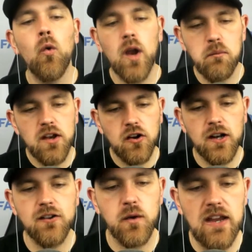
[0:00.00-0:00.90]
we'd be
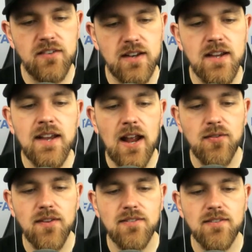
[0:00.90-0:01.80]
turning to even
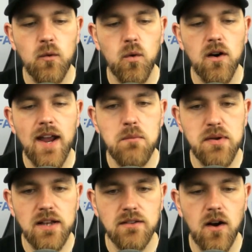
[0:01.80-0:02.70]
if the slate were a
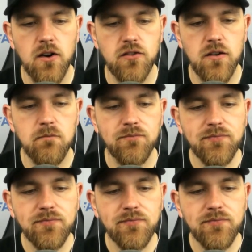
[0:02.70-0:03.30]
bit larger.